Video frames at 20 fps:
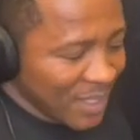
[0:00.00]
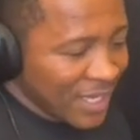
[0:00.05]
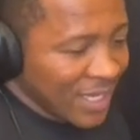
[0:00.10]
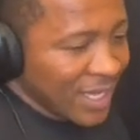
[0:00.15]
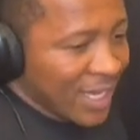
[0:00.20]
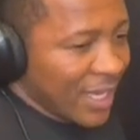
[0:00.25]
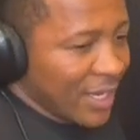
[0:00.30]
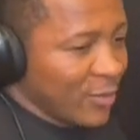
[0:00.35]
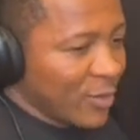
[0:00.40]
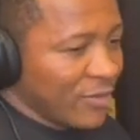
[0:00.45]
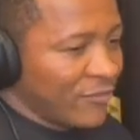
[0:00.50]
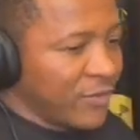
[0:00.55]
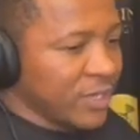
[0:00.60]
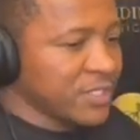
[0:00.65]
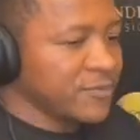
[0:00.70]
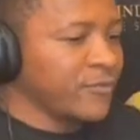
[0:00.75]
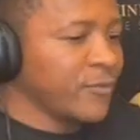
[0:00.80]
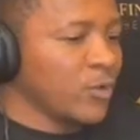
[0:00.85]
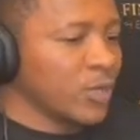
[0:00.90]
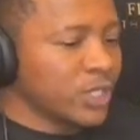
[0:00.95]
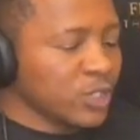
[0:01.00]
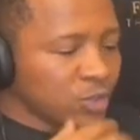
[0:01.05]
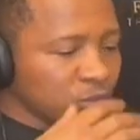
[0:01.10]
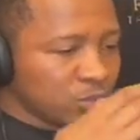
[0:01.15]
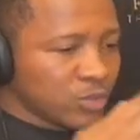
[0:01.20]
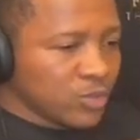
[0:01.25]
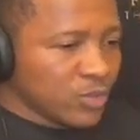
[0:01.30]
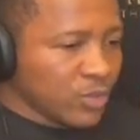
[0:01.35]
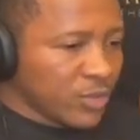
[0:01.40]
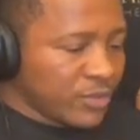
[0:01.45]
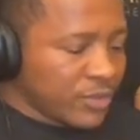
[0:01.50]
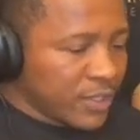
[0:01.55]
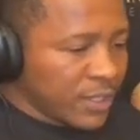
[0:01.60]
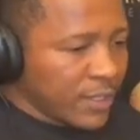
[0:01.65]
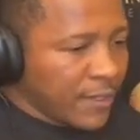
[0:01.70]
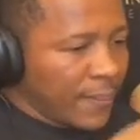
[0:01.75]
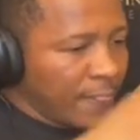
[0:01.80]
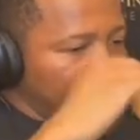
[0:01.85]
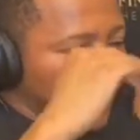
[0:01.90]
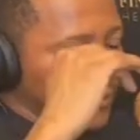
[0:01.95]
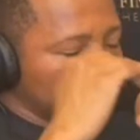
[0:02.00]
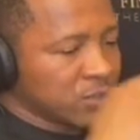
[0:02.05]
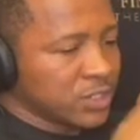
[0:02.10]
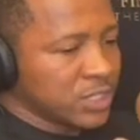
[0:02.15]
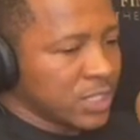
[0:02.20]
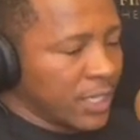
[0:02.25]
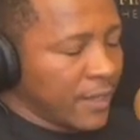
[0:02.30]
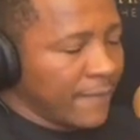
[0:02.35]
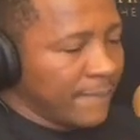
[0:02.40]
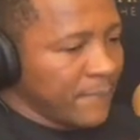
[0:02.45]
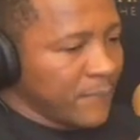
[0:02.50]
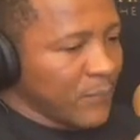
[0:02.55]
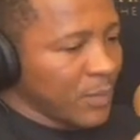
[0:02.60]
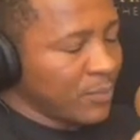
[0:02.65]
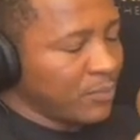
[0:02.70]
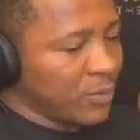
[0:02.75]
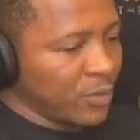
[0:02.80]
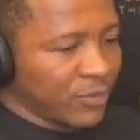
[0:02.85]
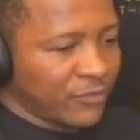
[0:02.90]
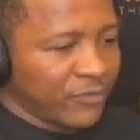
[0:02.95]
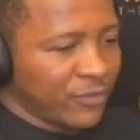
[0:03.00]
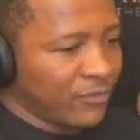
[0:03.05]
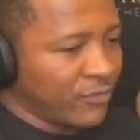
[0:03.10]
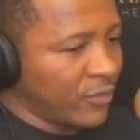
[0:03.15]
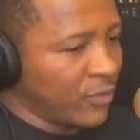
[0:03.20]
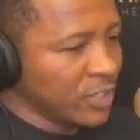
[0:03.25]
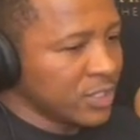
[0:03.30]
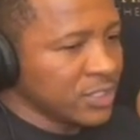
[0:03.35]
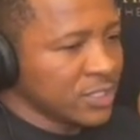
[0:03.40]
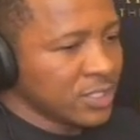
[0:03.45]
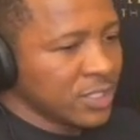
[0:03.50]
Anyway, fast forward. You do your thing. You sing. Beautiful voice.